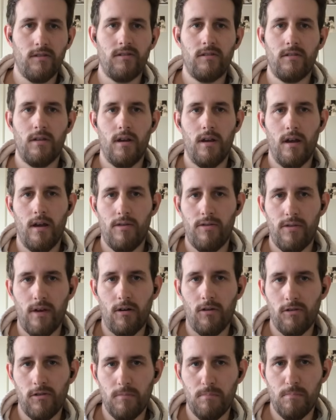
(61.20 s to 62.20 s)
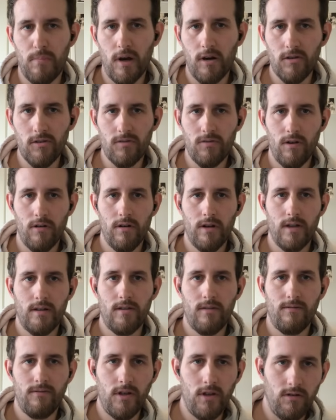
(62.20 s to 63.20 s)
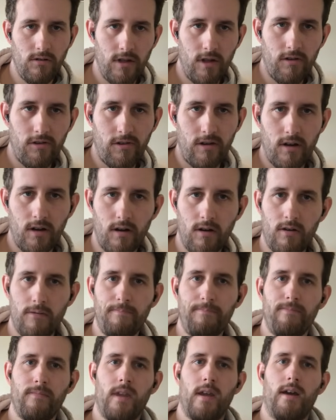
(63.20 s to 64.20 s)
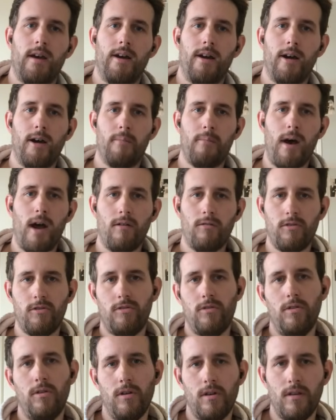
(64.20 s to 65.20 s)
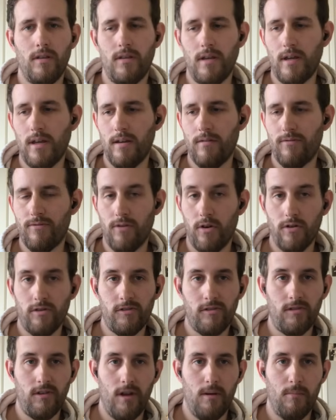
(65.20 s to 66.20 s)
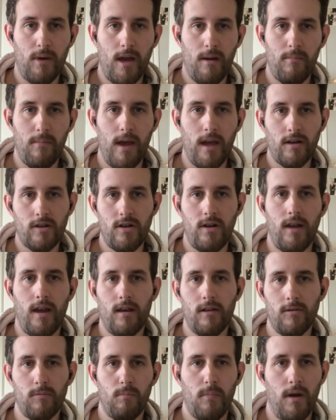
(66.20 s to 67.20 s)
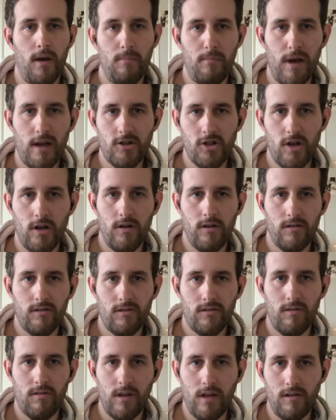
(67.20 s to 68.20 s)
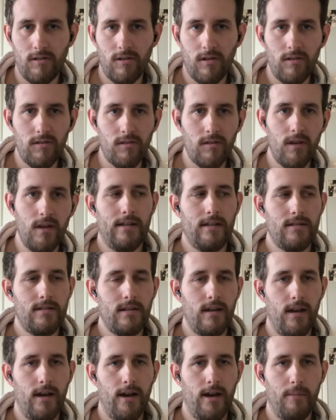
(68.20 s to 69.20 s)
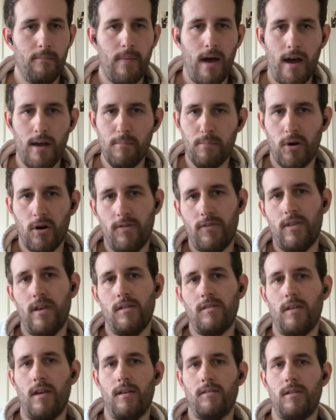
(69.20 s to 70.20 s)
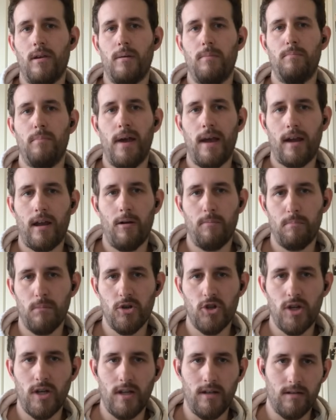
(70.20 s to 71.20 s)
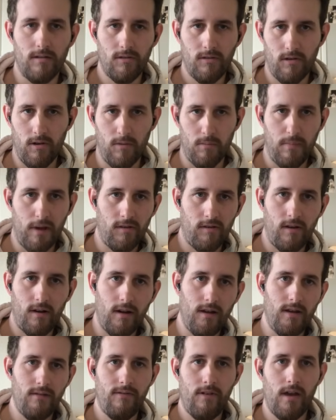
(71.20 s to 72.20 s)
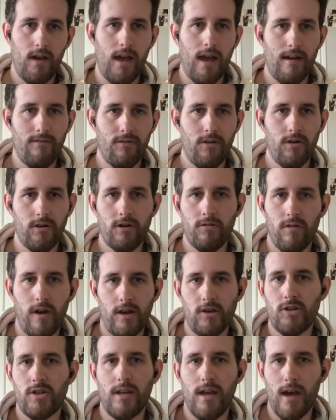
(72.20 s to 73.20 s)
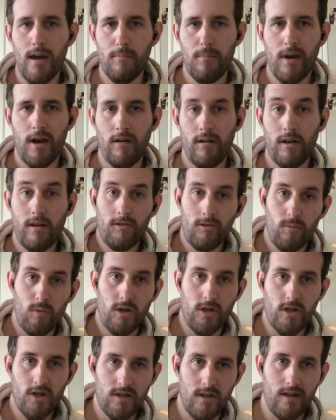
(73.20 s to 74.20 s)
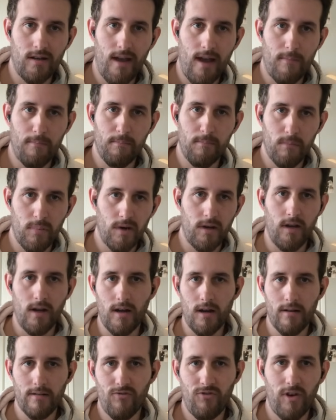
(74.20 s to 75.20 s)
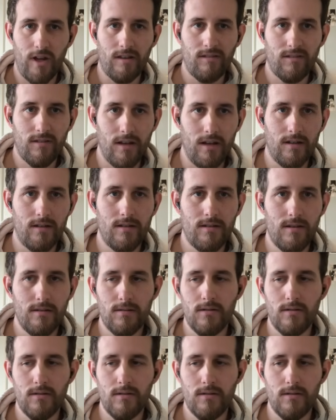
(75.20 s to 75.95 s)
$1,000 for it a few years ago. I was doing the first CMM actually as my bachelor's thesis, and I bought this as a backup machine. So basically, if I ever crashed the air bearings, which did happen, but I fixed it